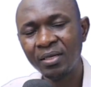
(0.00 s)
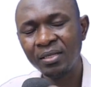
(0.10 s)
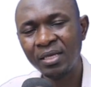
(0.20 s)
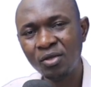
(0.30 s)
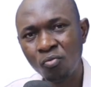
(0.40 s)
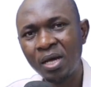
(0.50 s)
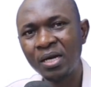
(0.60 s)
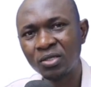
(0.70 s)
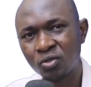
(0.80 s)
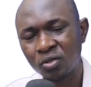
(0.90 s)
the human
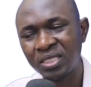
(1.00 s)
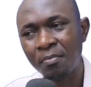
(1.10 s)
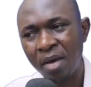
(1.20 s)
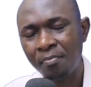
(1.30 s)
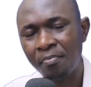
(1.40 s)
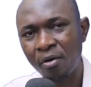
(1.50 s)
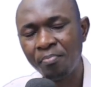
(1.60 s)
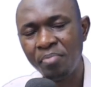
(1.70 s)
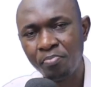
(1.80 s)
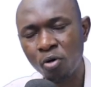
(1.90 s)
resource, the manpower,
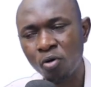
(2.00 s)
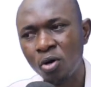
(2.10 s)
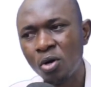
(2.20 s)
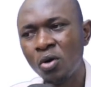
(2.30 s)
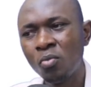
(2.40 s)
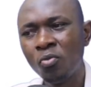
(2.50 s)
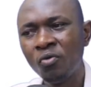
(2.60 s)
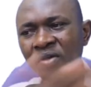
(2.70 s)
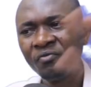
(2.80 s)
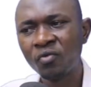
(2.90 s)
people
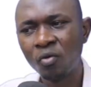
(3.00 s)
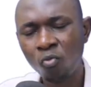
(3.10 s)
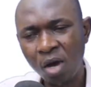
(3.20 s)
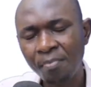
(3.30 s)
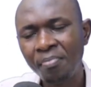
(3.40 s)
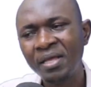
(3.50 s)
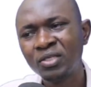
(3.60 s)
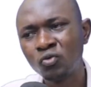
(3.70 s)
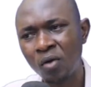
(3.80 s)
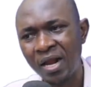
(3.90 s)
moving from one place to